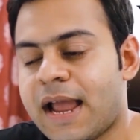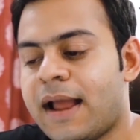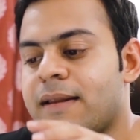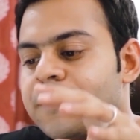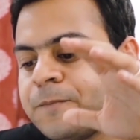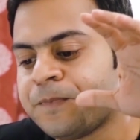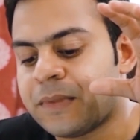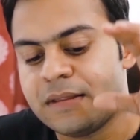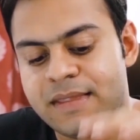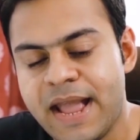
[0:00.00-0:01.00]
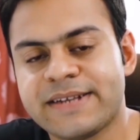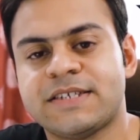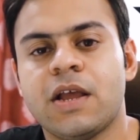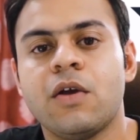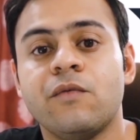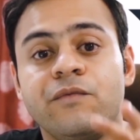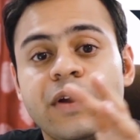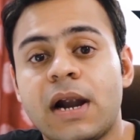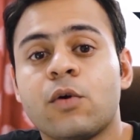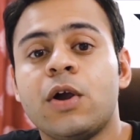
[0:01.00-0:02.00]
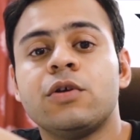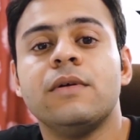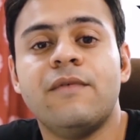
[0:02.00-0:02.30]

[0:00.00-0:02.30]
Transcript: and next we are going to